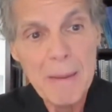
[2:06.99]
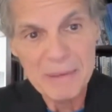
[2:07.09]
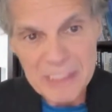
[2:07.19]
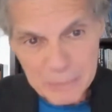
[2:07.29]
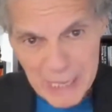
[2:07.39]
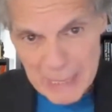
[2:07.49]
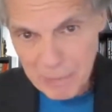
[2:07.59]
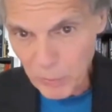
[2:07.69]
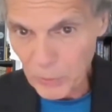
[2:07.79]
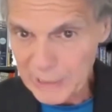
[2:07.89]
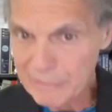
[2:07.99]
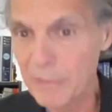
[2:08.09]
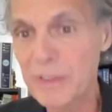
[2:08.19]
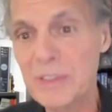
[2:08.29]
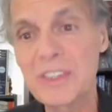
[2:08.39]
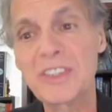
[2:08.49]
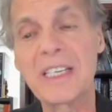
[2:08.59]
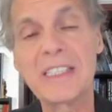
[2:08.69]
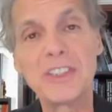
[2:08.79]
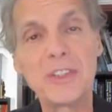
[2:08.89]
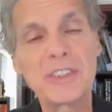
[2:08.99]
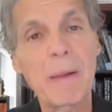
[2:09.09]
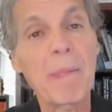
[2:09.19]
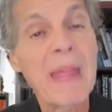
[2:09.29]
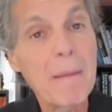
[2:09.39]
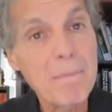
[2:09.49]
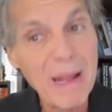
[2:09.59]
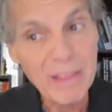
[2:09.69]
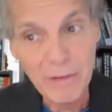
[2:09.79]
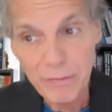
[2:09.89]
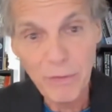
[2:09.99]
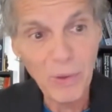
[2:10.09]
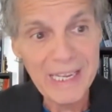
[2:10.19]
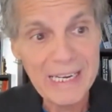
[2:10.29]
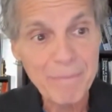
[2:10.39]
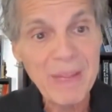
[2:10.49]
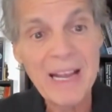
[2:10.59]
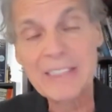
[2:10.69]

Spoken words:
But this paper only reviewed the studies using methylfolate,